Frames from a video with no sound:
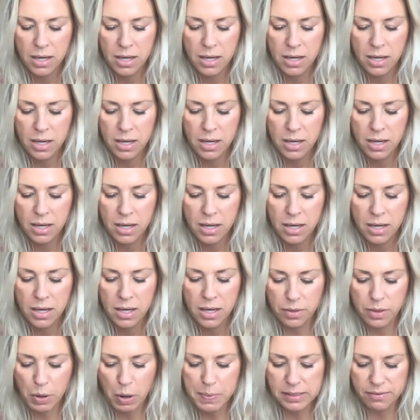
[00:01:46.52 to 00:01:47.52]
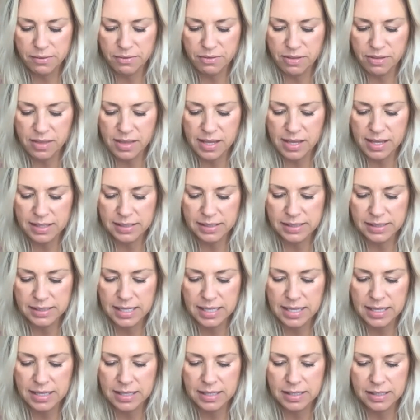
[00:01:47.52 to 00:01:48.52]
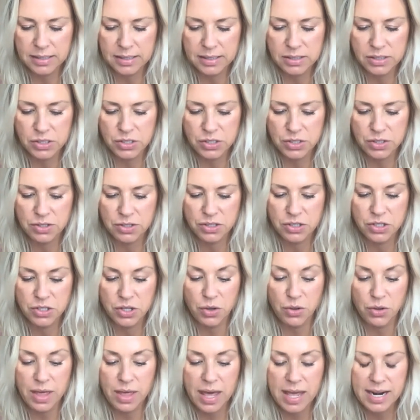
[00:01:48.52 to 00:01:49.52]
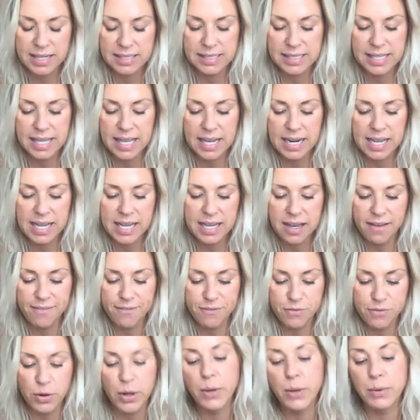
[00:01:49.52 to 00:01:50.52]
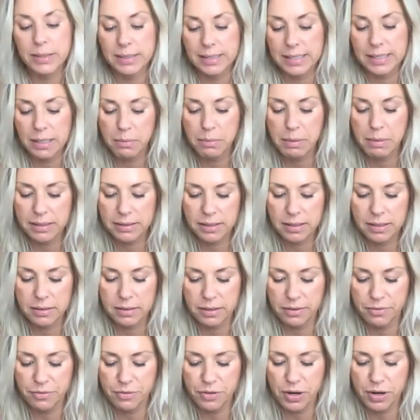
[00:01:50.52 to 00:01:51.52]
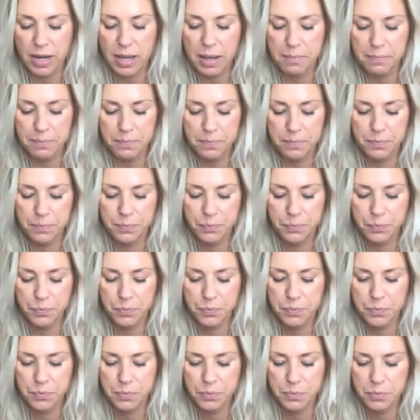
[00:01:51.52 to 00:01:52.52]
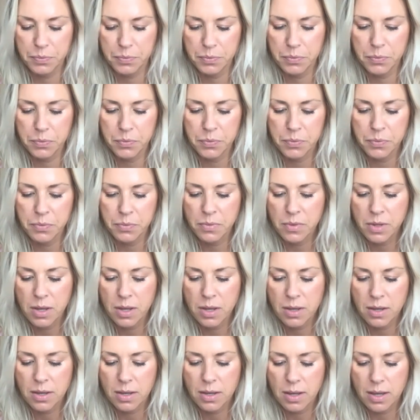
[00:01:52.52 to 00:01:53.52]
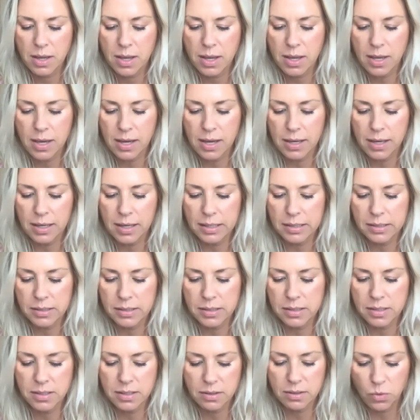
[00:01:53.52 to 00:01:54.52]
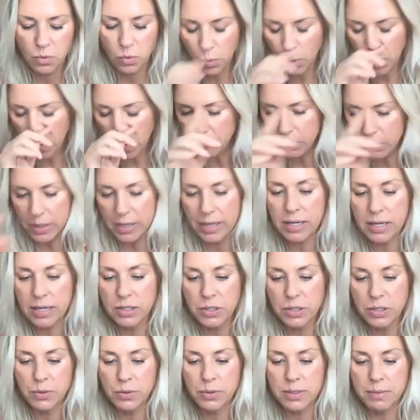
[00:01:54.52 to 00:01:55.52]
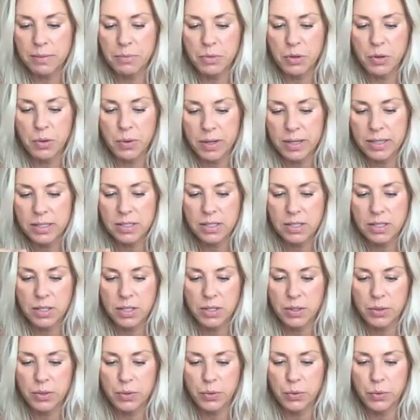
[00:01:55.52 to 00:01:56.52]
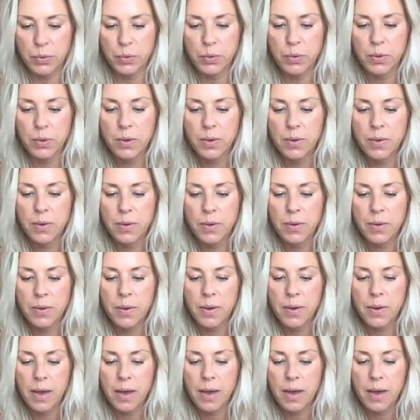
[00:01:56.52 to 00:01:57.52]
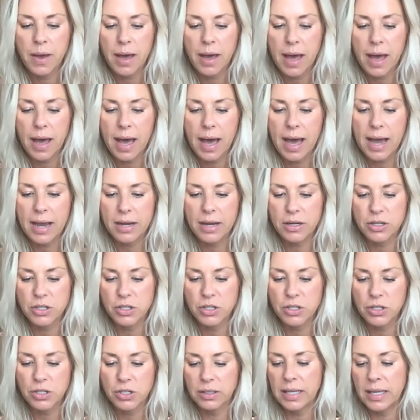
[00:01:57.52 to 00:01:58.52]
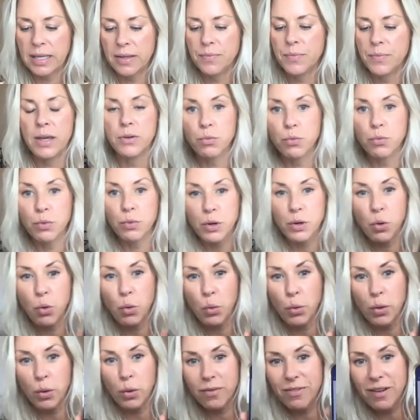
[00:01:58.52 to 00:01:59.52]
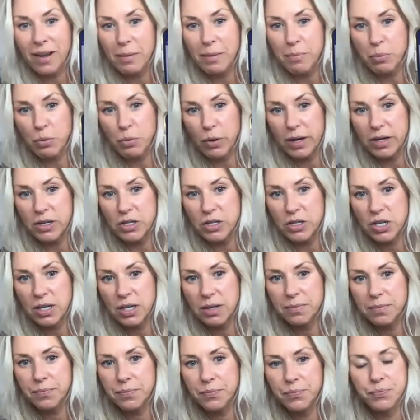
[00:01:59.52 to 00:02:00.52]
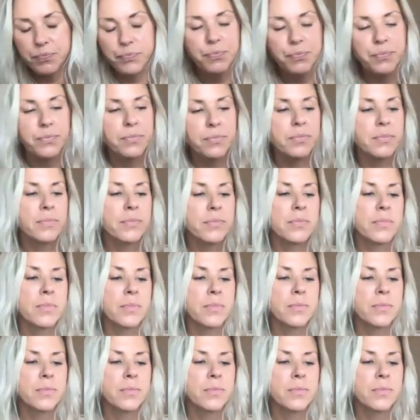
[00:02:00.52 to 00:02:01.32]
Now, the purpose of this is so that it's getting a frequency basically for him. And what we're going to do is I'm going to actually hit record vibration.